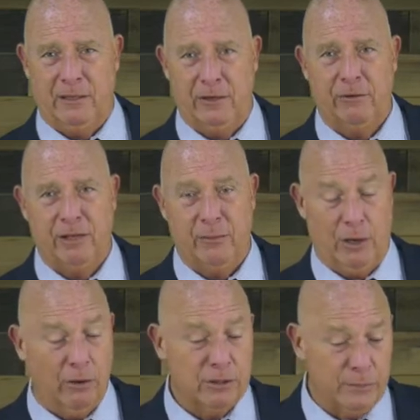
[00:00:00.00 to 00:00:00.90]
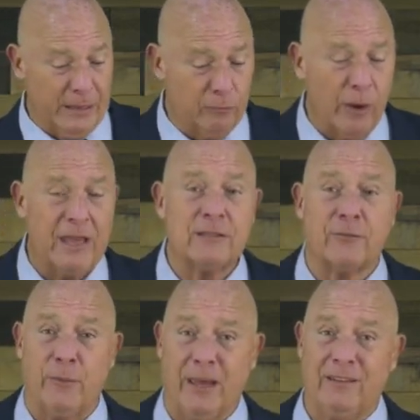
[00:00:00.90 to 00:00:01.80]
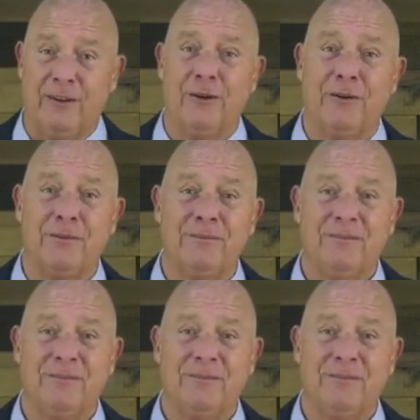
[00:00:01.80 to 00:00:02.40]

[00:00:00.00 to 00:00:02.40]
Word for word: to know him and always made ways for men to know him.